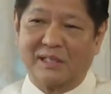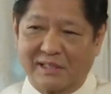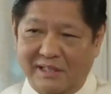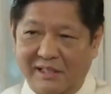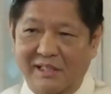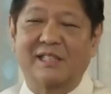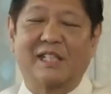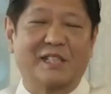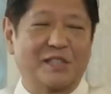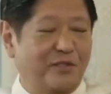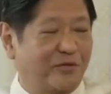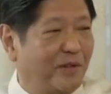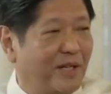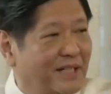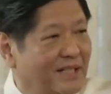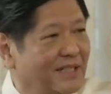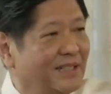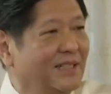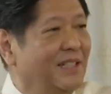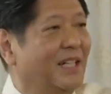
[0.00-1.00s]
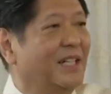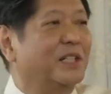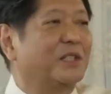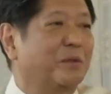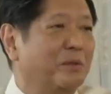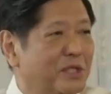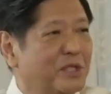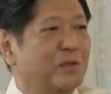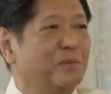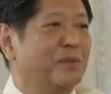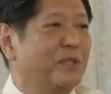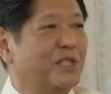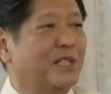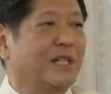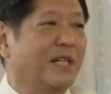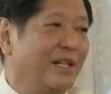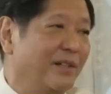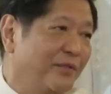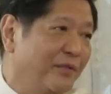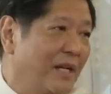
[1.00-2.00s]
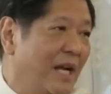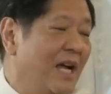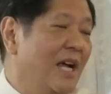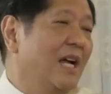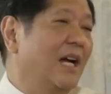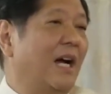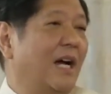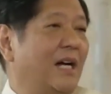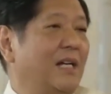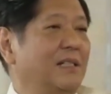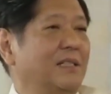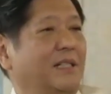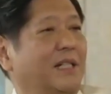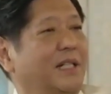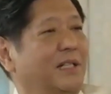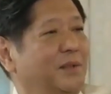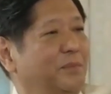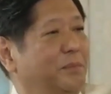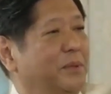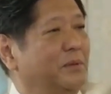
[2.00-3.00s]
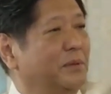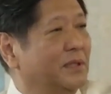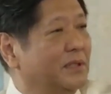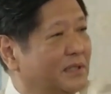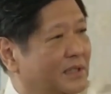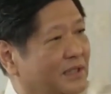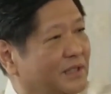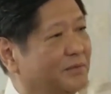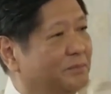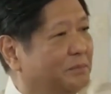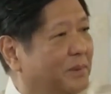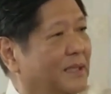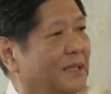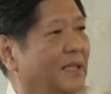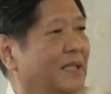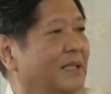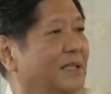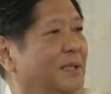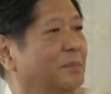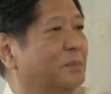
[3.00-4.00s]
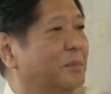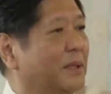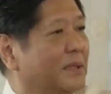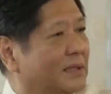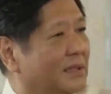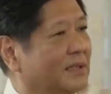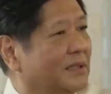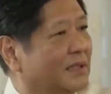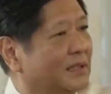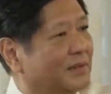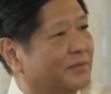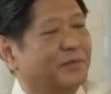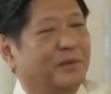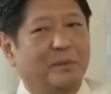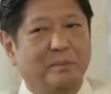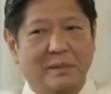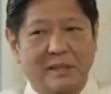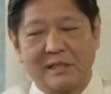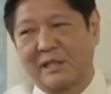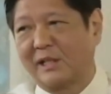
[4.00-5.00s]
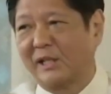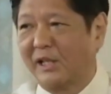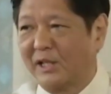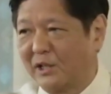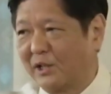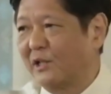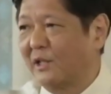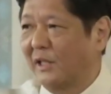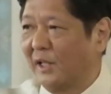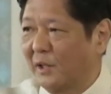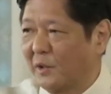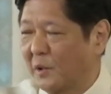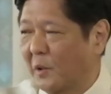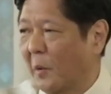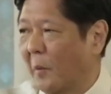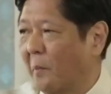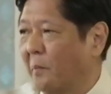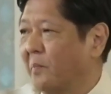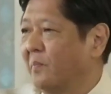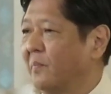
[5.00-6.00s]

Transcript: this is as fine a Christmas gift as can be received by any president from his legislature.